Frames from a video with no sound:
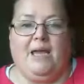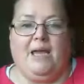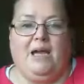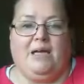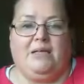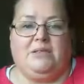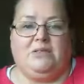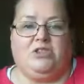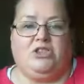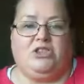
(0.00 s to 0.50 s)

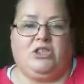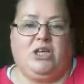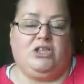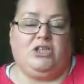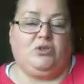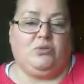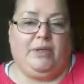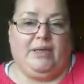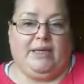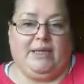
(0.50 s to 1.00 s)
and
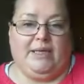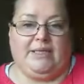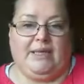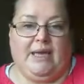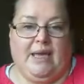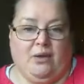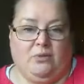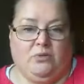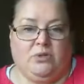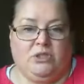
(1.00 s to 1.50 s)
scheduling it
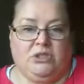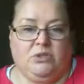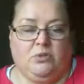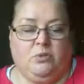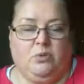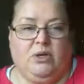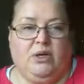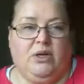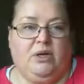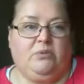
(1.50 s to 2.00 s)
out.
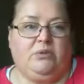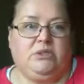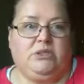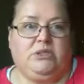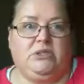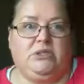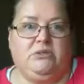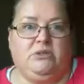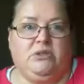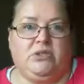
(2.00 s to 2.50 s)
What I
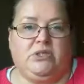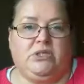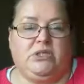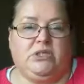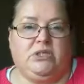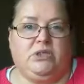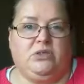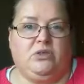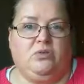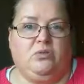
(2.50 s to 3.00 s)
would used
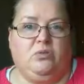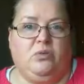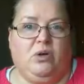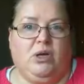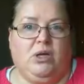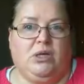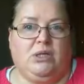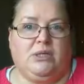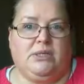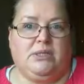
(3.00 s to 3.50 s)
to do
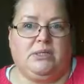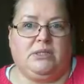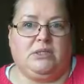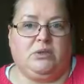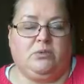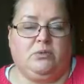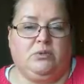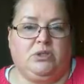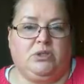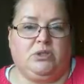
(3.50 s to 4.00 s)
was
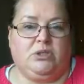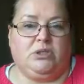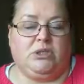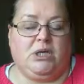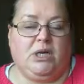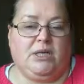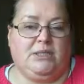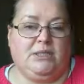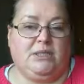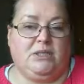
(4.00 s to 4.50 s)

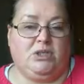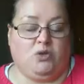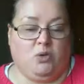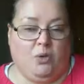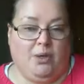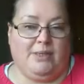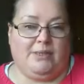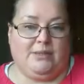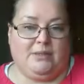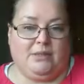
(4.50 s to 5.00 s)
I did it
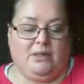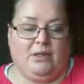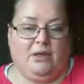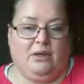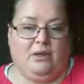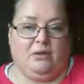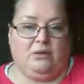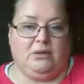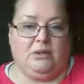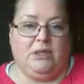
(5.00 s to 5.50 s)
twice a
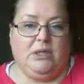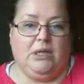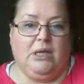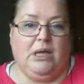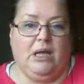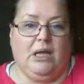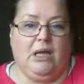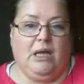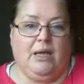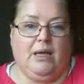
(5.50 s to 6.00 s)
year.
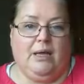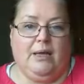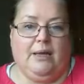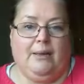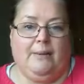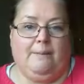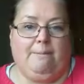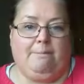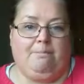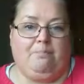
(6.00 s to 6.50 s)

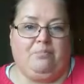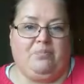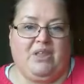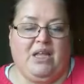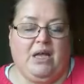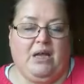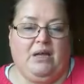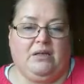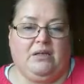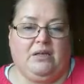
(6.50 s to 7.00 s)
I'd
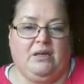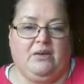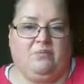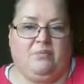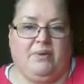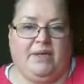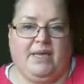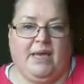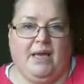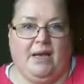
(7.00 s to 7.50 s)
have
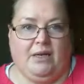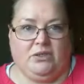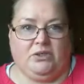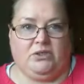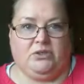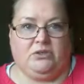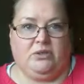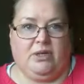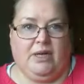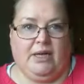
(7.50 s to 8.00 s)
my
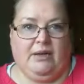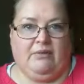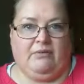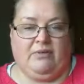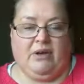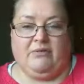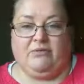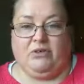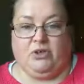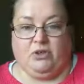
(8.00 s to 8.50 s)

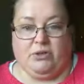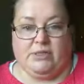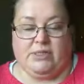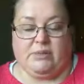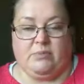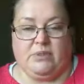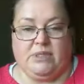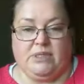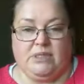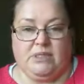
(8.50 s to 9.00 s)
calendar every
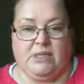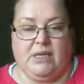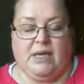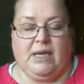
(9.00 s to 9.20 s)
Christmas,